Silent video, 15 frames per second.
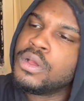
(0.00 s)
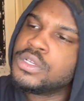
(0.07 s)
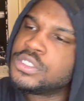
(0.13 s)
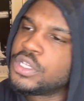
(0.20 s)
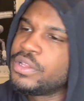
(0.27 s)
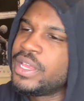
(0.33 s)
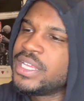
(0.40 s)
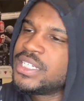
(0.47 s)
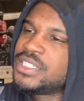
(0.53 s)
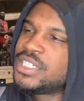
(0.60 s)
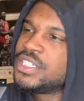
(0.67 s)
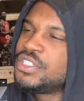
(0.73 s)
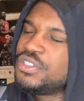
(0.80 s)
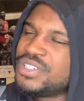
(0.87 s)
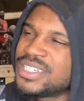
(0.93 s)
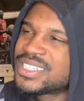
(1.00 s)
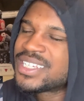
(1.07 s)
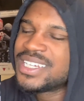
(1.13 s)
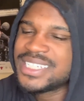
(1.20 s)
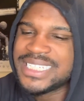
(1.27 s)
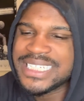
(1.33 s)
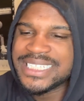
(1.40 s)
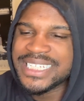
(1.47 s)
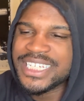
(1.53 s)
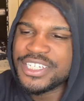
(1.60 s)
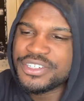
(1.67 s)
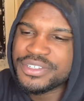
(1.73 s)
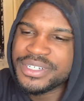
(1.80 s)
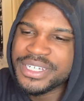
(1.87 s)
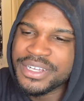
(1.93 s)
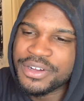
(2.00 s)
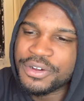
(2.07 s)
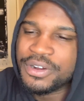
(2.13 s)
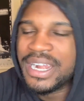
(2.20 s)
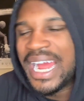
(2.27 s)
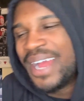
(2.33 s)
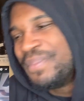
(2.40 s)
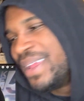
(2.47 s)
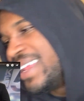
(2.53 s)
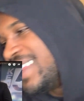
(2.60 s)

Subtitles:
So then, since you discuss his injury, or I mean,